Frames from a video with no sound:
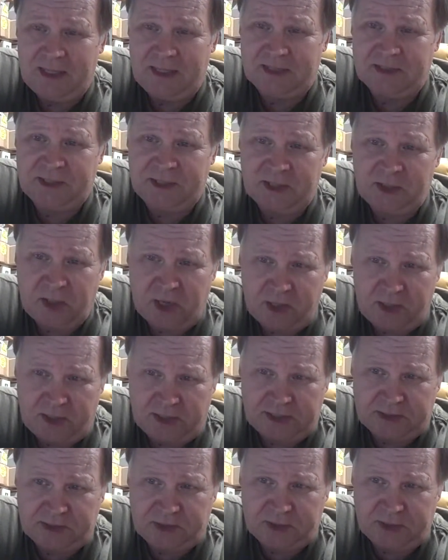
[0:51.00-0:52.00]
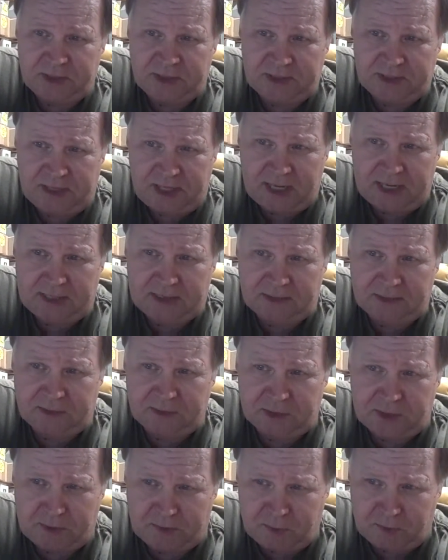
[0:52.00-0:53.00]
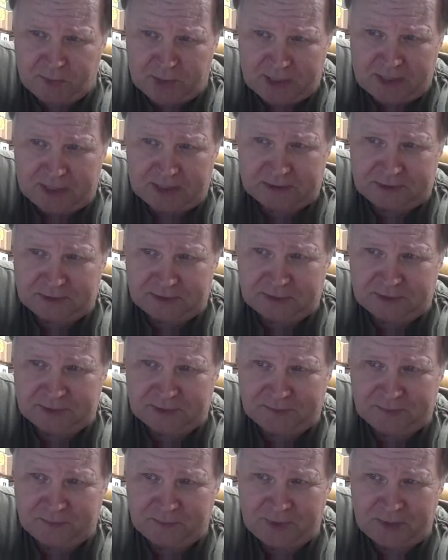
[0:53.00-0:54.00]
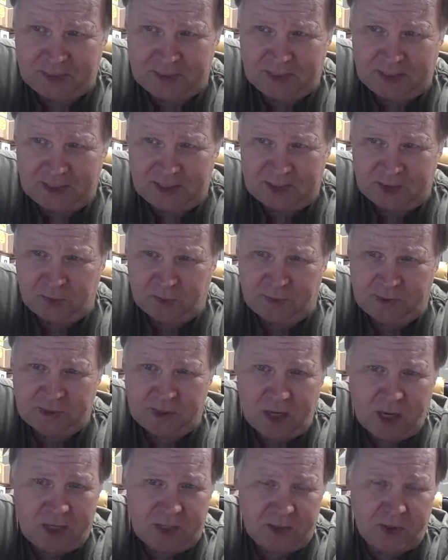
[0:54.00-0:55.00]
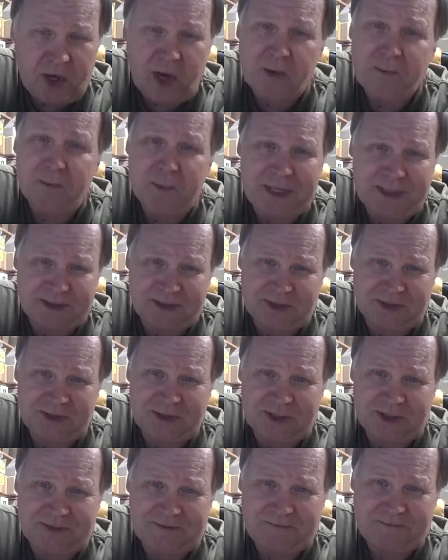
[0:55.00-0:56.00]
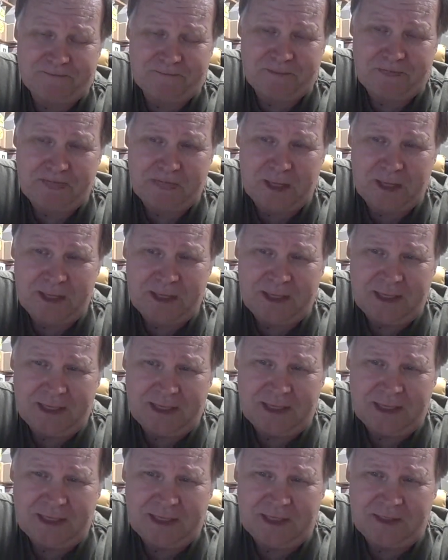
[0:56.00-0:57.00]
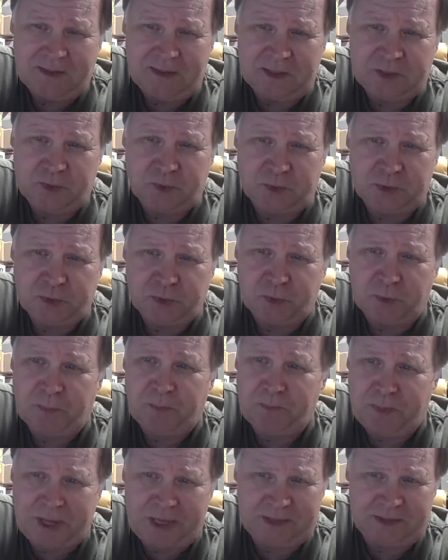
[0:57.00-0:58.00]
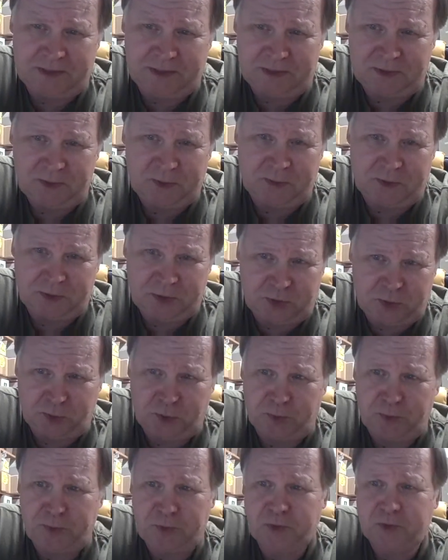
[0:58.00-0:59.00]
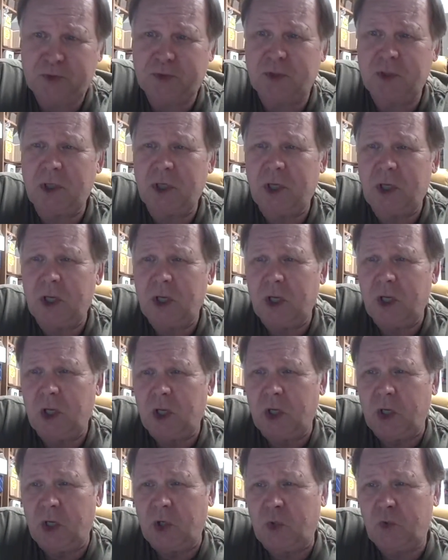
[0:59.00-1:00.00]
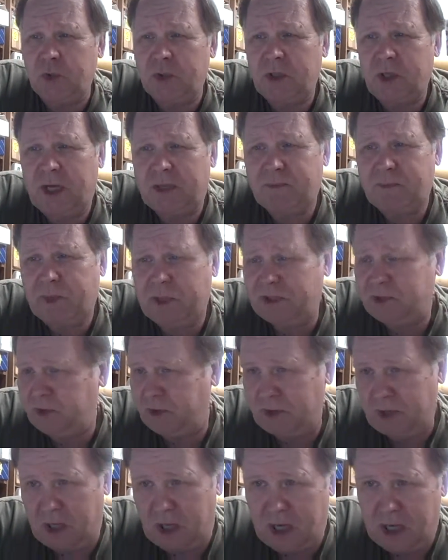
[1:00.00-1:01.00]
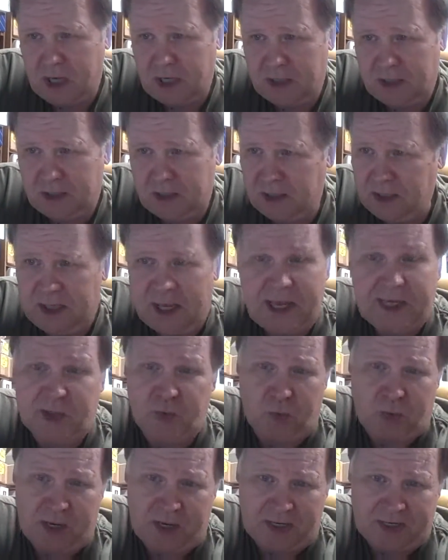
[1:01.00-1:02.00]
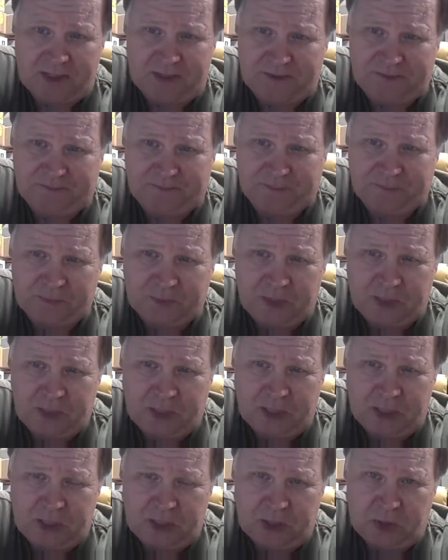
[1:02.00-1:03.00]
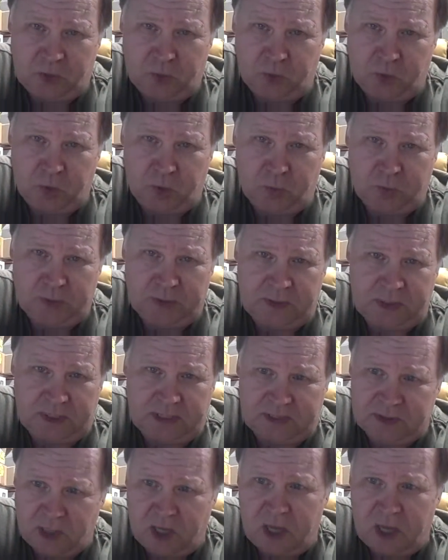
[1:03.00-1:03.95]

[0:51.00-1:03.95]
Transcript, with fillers: In his incarnation, he deigned to come among us, to be God in our midst, and this was repugnant to the Jews who would not picture God in any way, nor would they